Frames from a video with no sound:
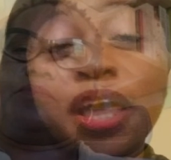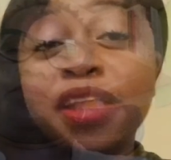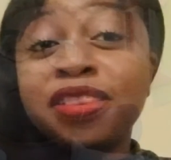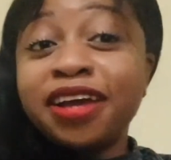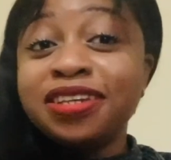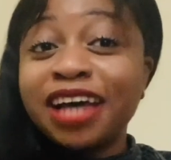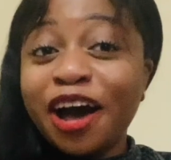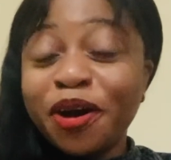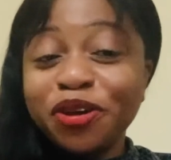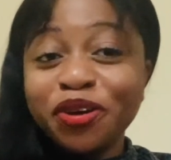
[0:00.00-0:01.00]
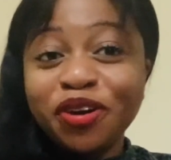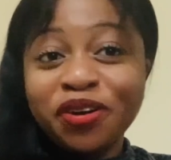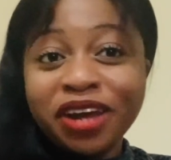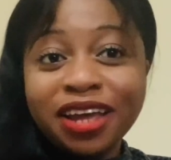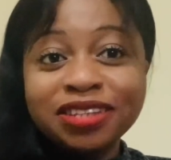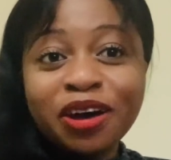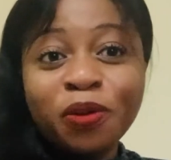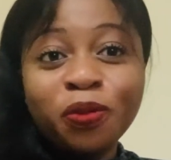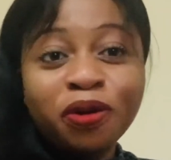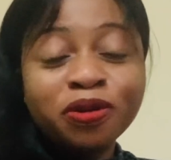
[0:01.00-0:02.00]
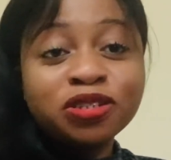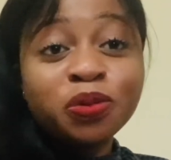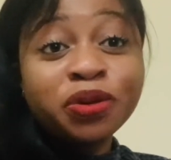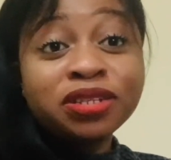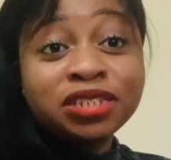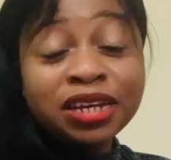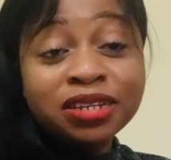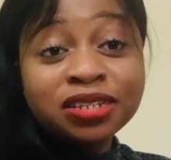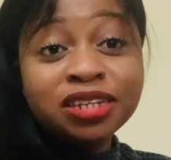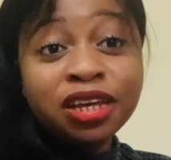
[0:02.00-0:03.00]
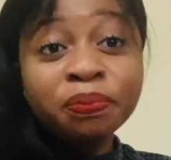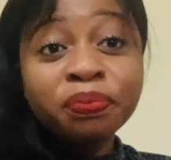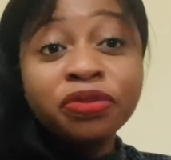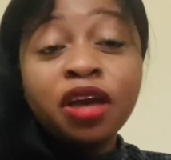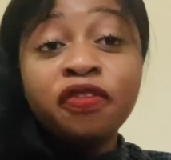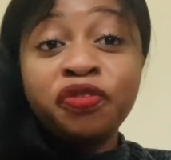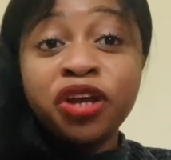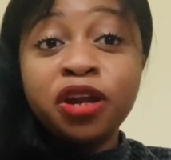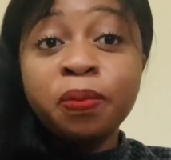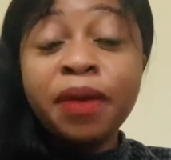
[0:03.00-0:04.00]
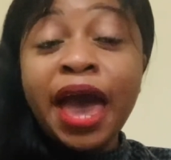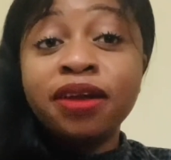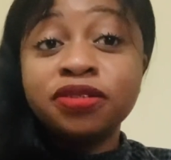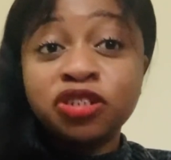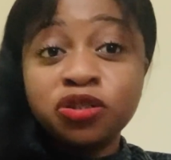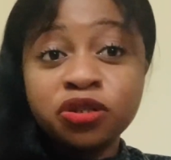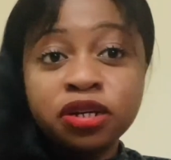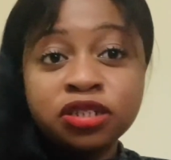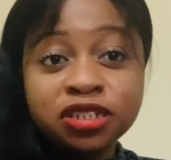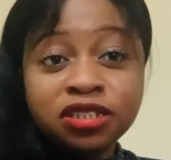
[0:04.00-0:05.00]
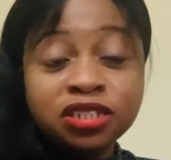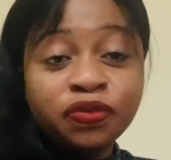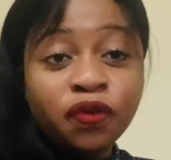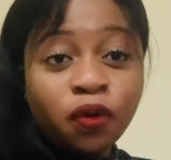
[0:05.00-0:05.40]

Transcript: That is how you create a world with dignity, freedom, and ensure justice for